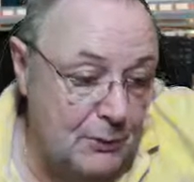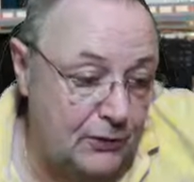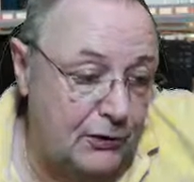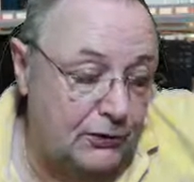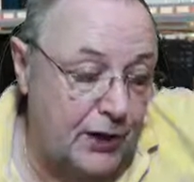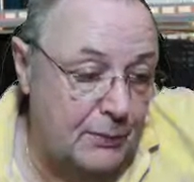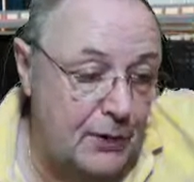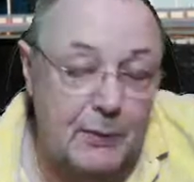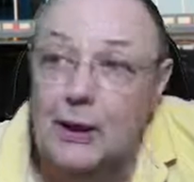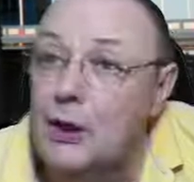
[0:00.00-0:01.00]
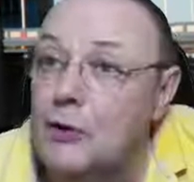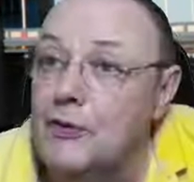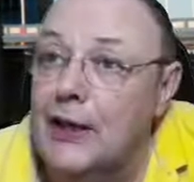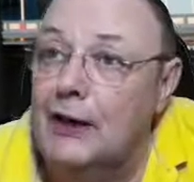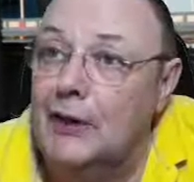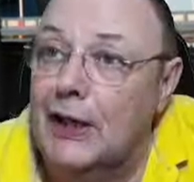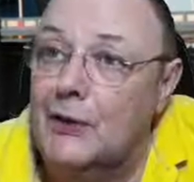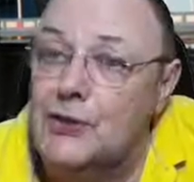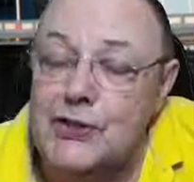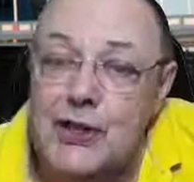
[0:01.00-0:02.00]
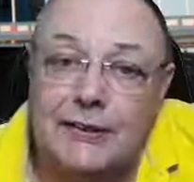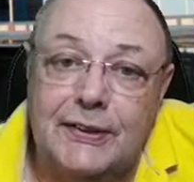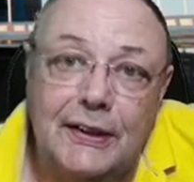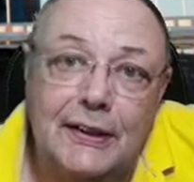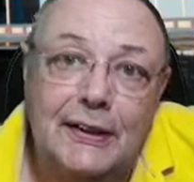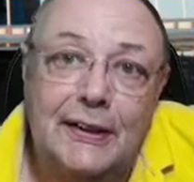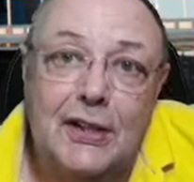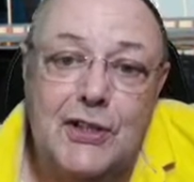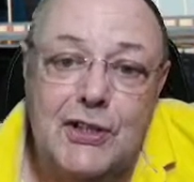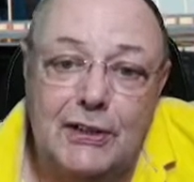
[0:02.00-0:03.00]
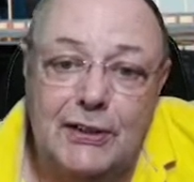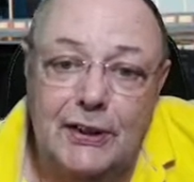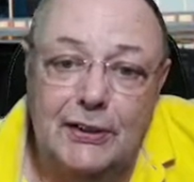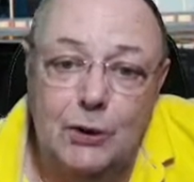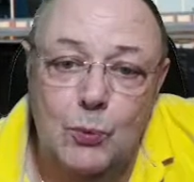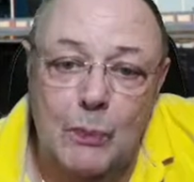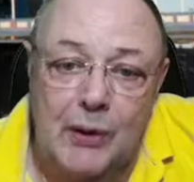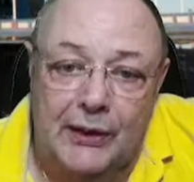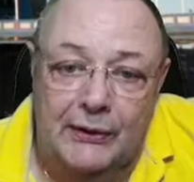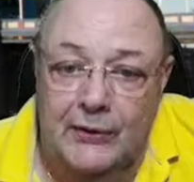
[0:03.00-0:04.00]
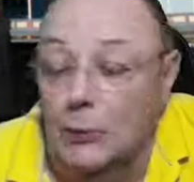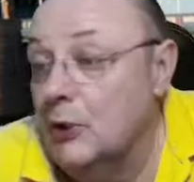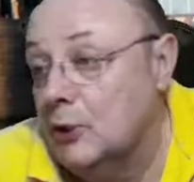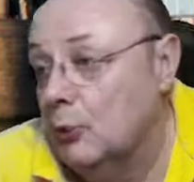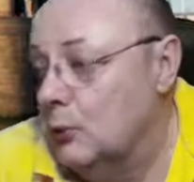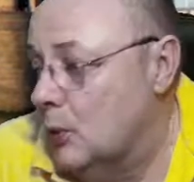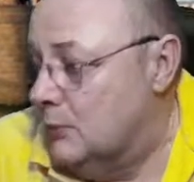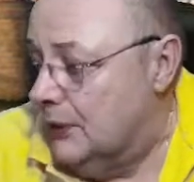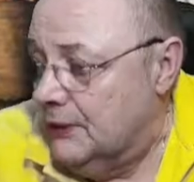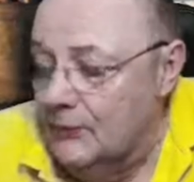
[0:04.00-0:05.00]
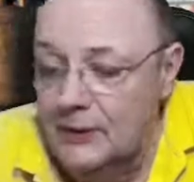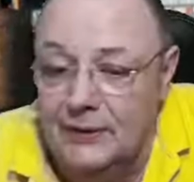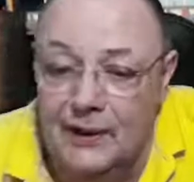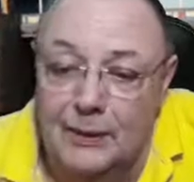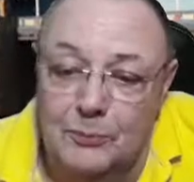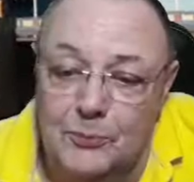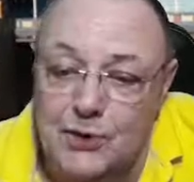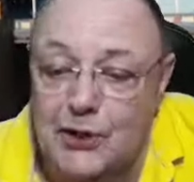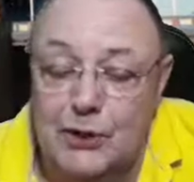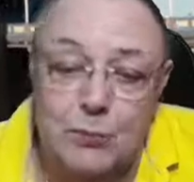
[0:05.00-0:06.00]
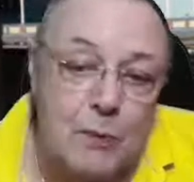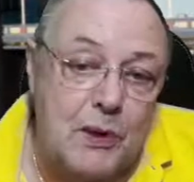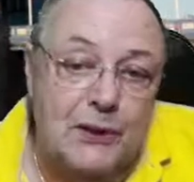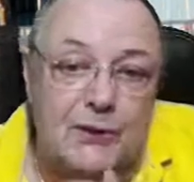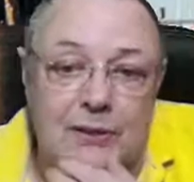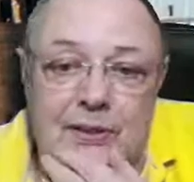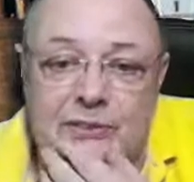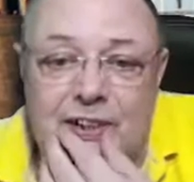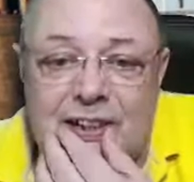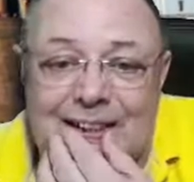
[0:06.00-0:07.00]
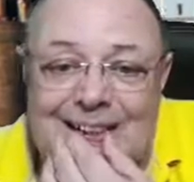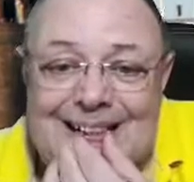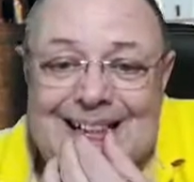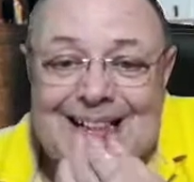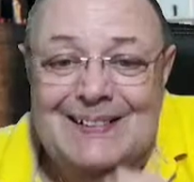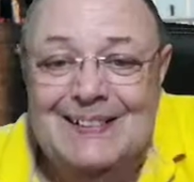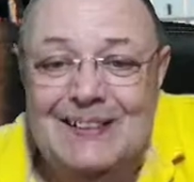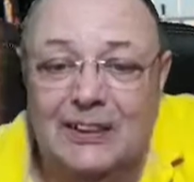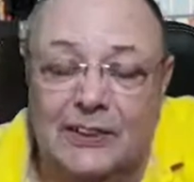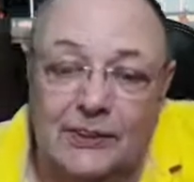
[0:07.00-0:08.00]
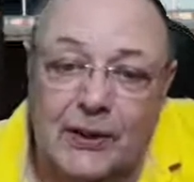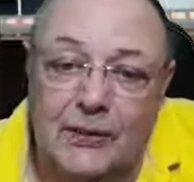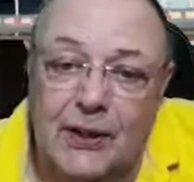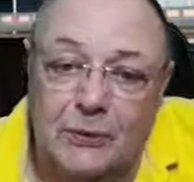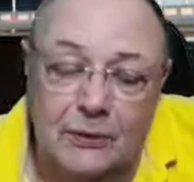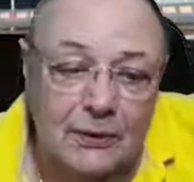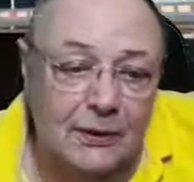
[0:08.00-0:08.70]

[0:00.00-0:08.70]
the missus said to me about half an hour ago. She said, "Are you wibbling tonight?" We call it wibbling, right? She said, "Are you wibbling tonight?" And I said, "Oh, I don't know.